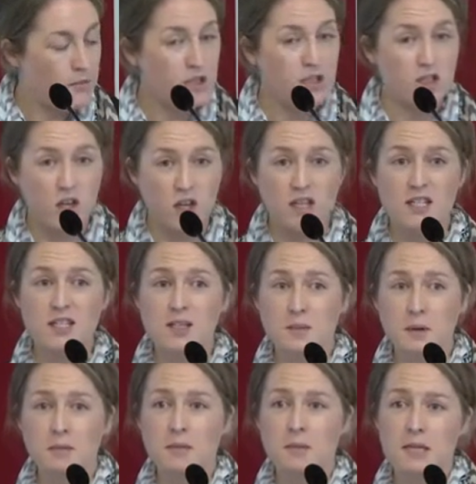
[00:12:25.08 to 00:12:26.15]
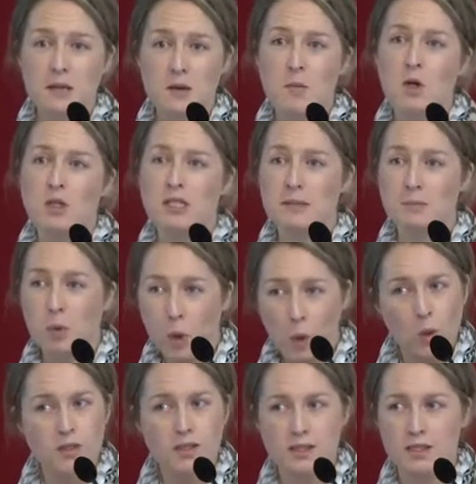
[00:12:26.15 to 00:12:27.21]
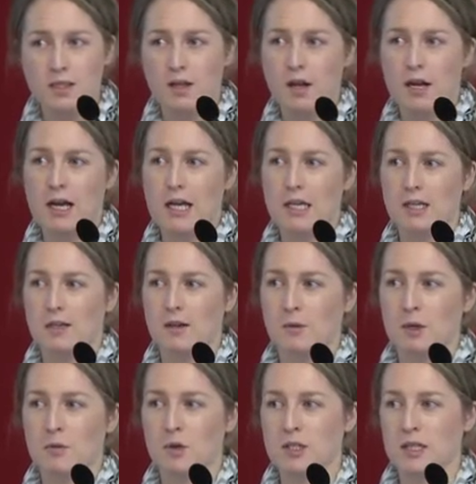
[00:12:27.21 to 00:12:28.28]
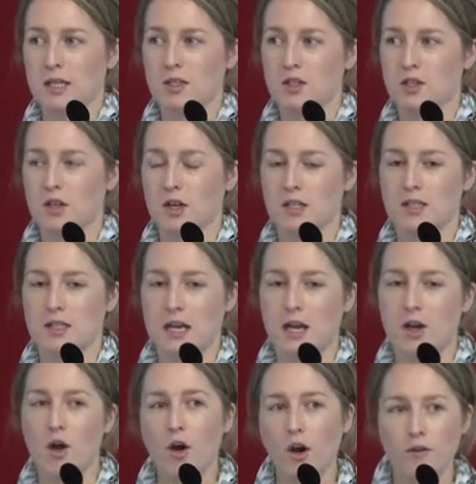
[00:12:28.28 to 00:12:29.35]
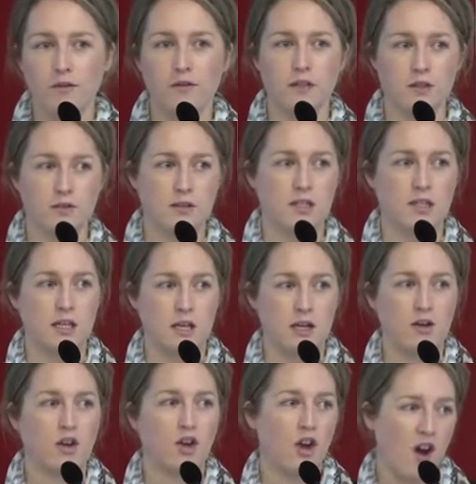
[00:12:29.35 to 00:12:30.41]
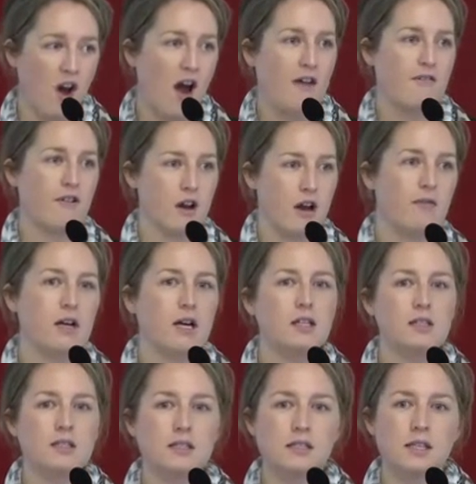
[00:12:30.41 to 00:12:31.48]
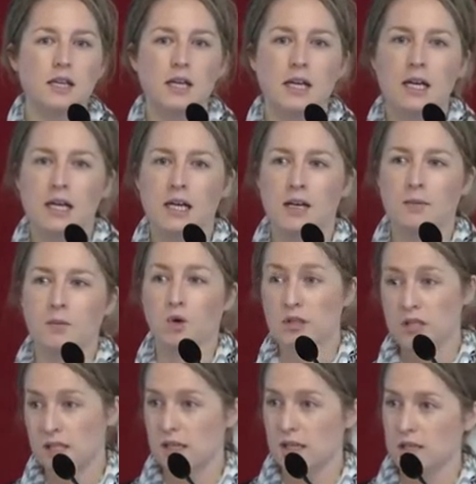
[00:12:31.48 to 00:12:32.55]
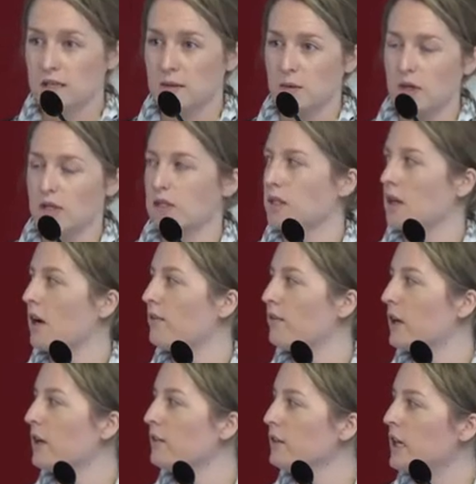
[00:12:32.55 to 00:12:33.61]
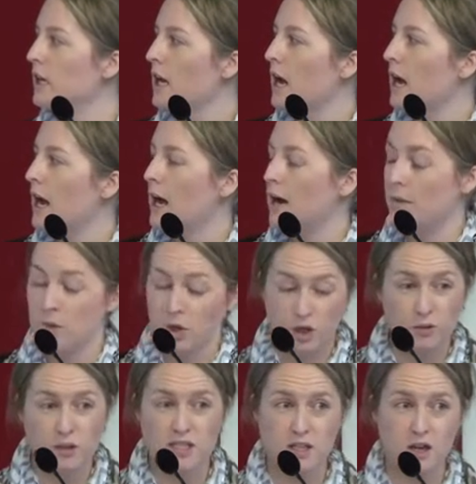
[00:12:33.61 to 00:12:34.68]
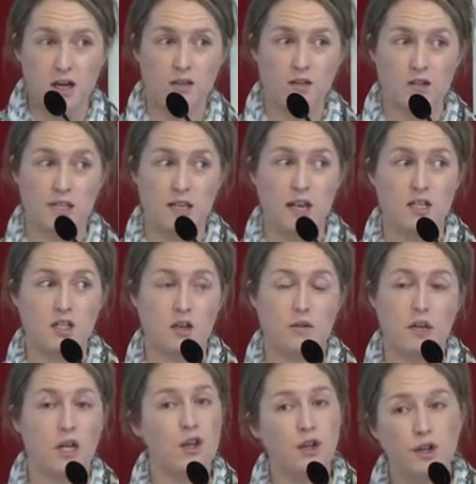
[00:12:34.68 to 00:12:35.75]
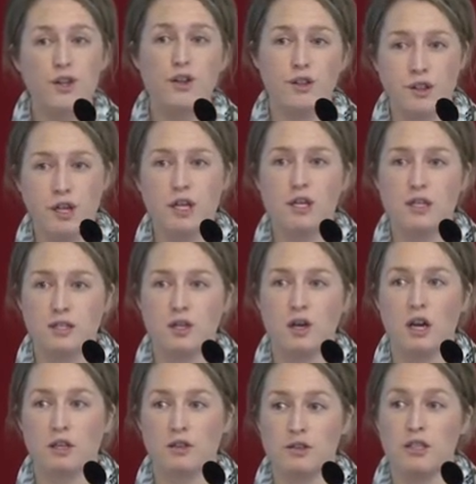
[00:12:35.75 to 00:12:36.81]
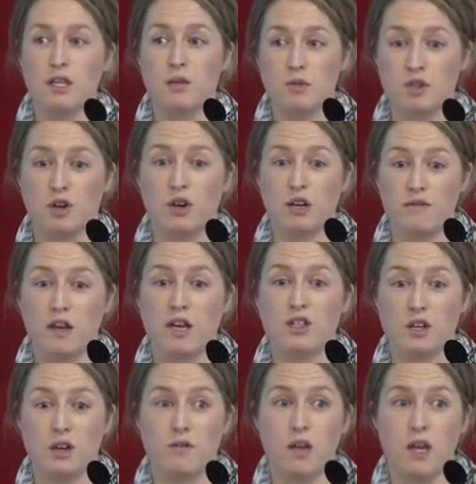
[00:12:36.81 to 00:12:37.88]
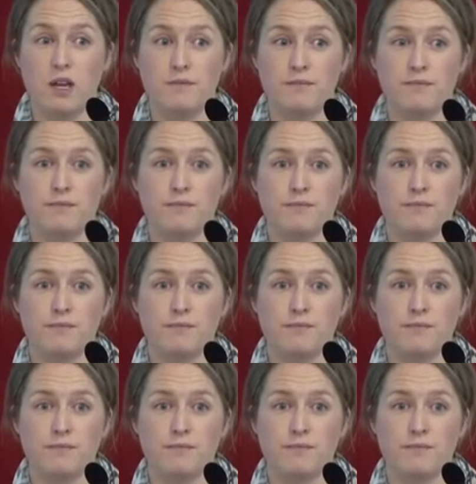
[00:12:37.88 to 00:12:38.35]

So this is probably the most important slide that I'm going to present to you guys today, and hopefully you'll sit here and go high five us, or sit next to the person, high five. Who is diagnosing HIV? Who do you think is diagnosing the majority of HIV?